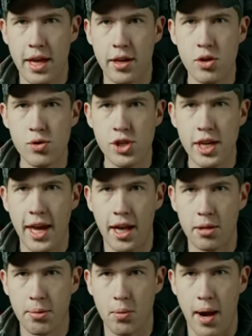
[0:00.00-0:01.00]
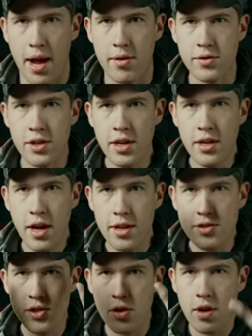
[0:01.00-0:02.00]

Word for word: of that Gucci caliber round, and so